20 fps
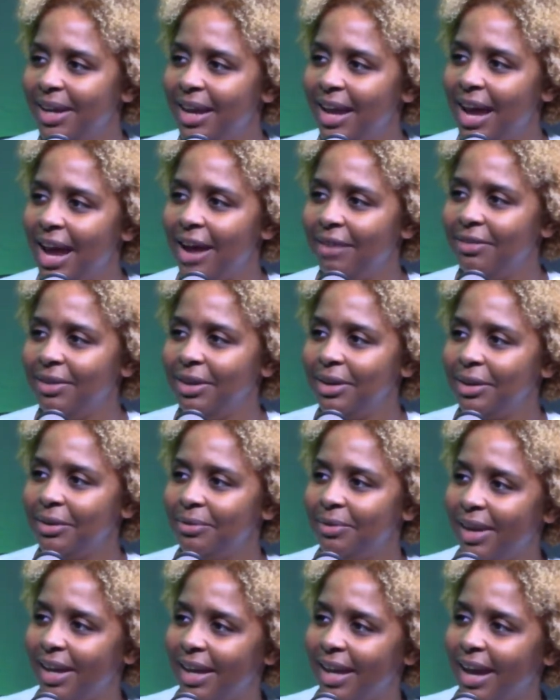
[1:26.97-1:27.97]
have a little
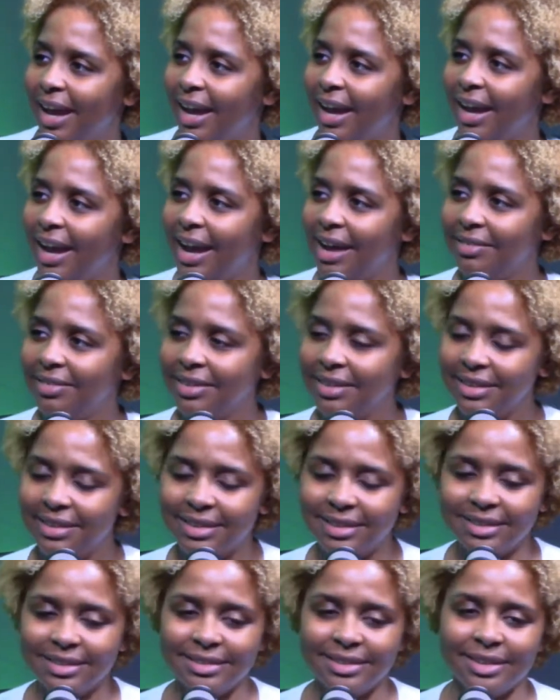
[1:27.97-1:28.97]
vacay, have a
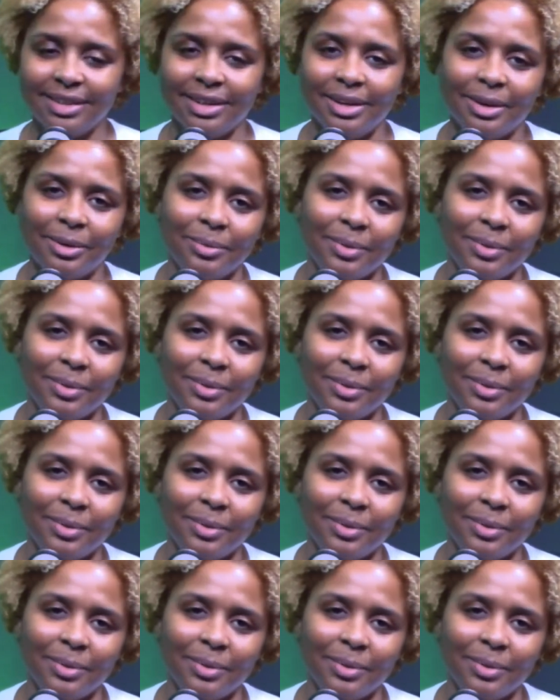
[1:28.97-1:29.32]
little, work.